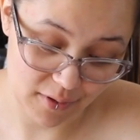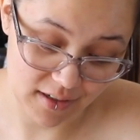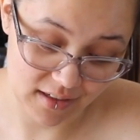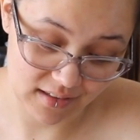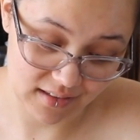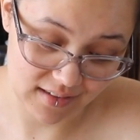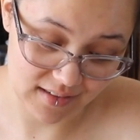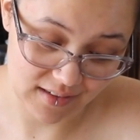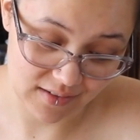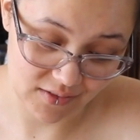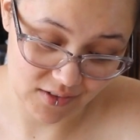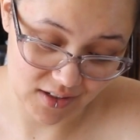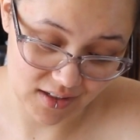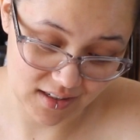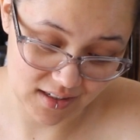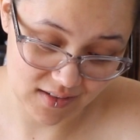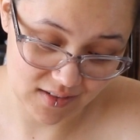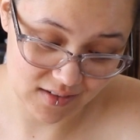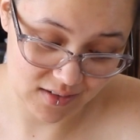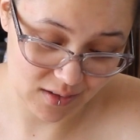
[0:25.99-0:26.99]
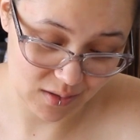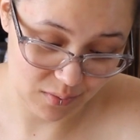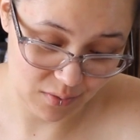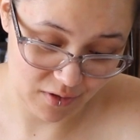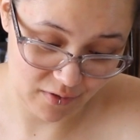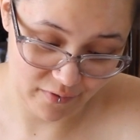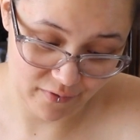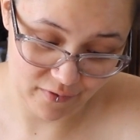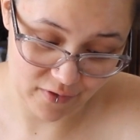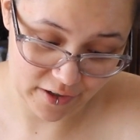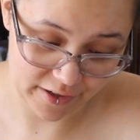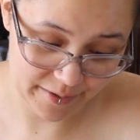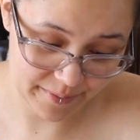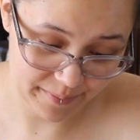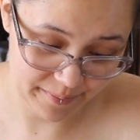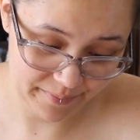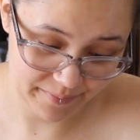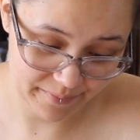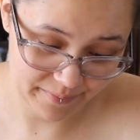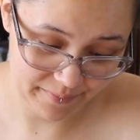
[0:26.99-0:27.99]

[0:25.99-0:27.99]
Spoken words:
a while since I've done this. This is going to be fun.